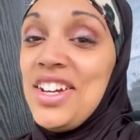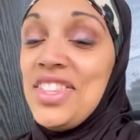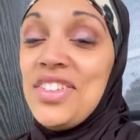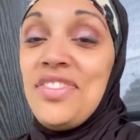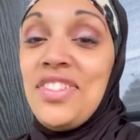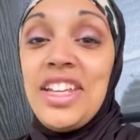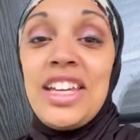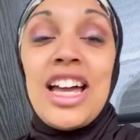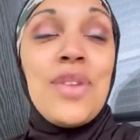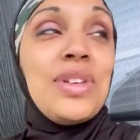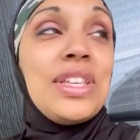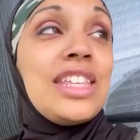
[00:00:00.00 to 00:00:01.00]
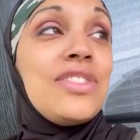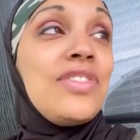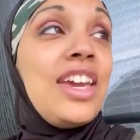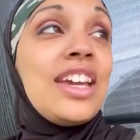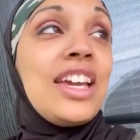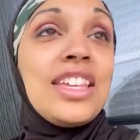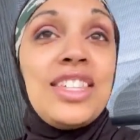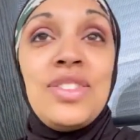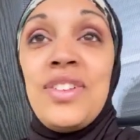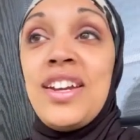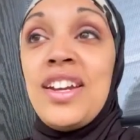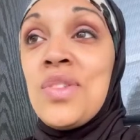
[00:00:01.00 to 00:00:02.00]
The funny comments they made, I
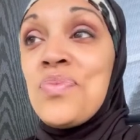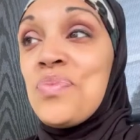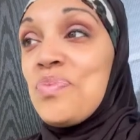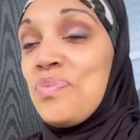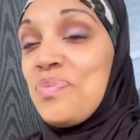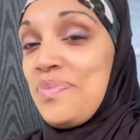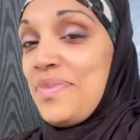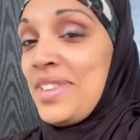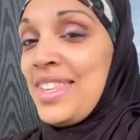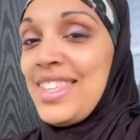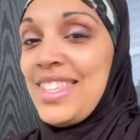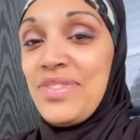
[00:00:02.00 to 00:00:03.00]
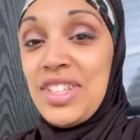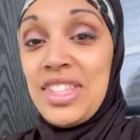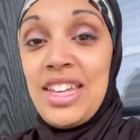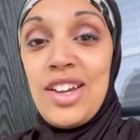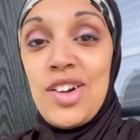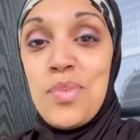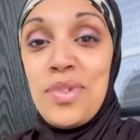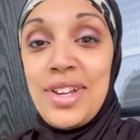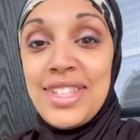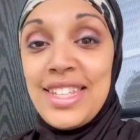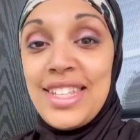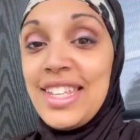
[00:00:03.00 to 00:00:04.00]
swear, about the ankle
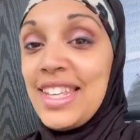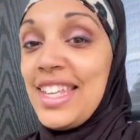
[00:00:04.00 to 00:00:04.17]
bracelet.